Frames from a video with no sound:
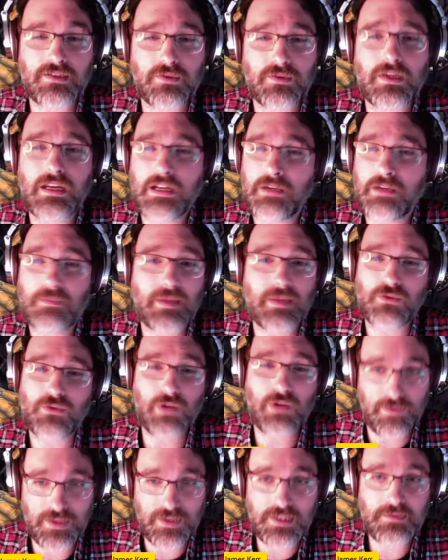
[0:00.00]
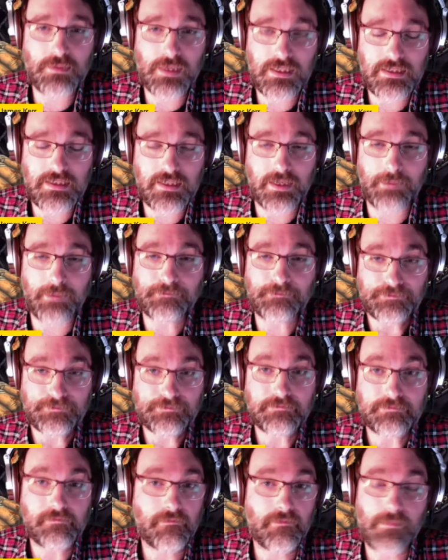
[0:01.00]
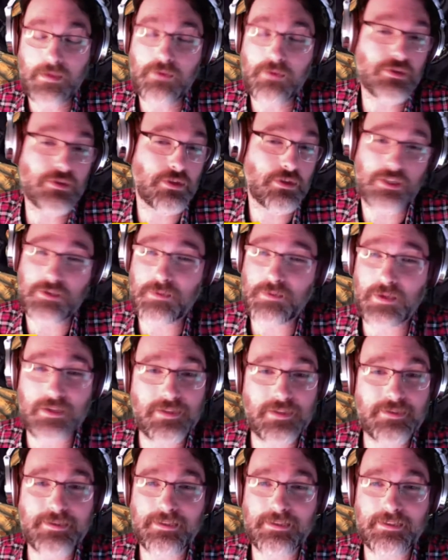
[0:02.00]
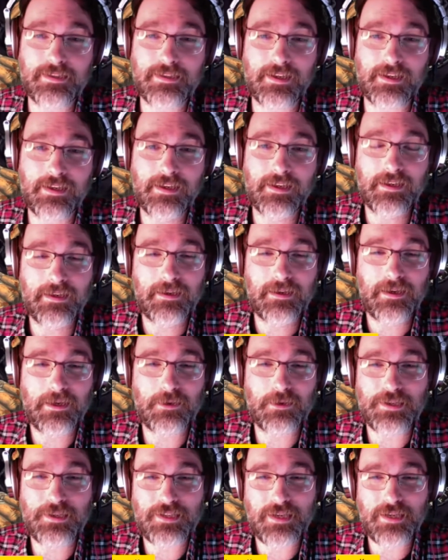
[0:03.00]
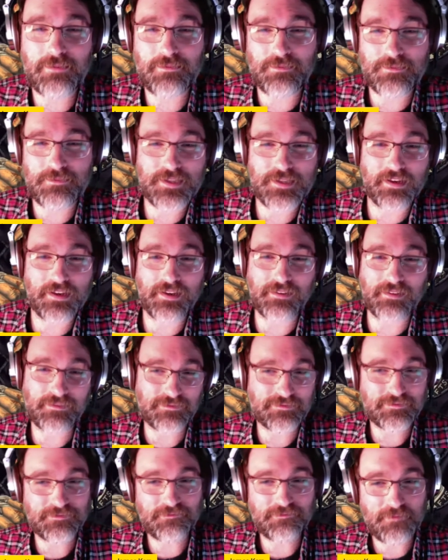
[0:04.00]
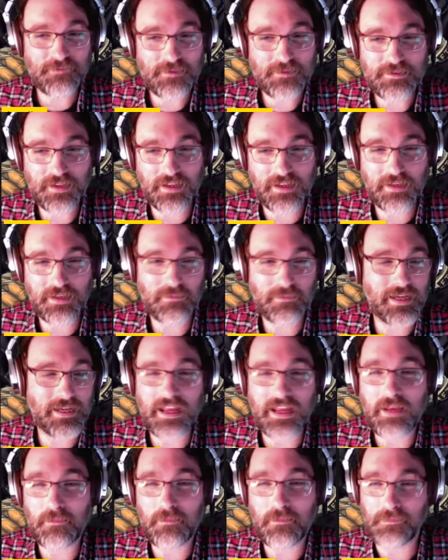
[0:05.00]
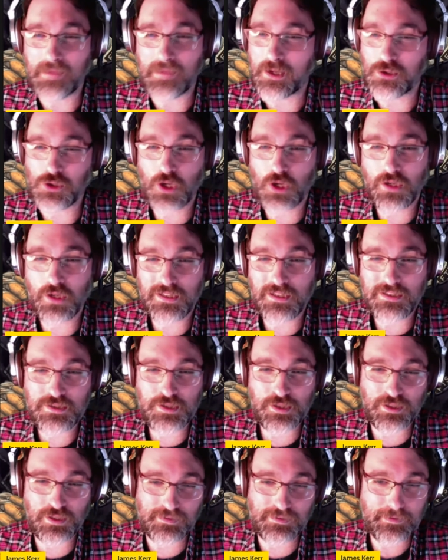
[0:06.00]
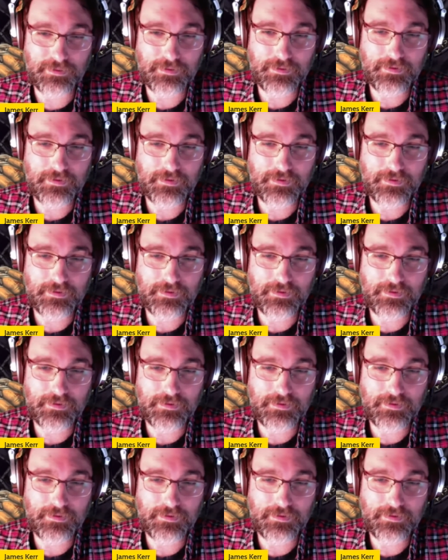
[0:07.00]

So it ended up being three of us, but um, it was a good experience, and uh, I had a great time signing signing my name at a chocolatier.